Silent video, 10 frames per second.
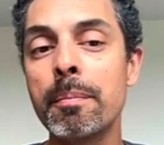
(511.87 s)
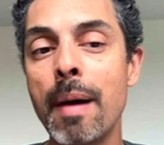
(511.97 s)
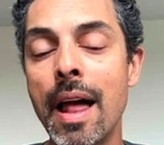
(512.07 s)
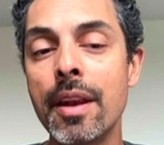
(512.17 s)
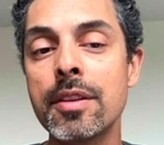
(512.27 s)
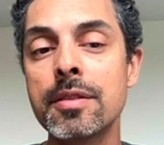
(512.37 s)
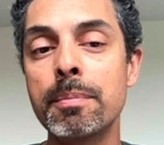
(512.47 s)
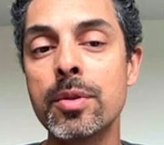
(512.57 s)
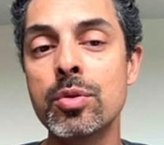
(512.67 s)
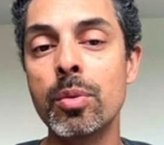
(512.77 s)
balanced
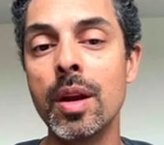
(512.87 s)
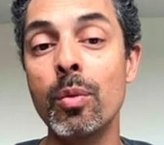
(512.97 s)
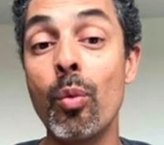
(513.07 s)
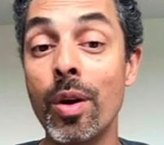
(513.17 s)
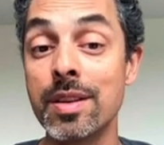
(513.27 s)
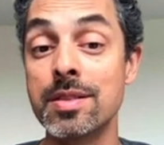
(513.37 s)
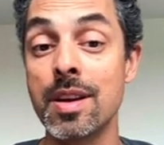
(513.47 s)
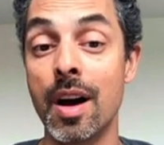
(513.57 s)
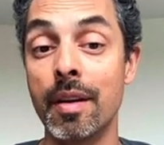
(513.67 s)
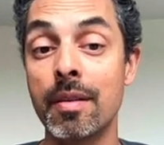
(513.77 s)
between what is done.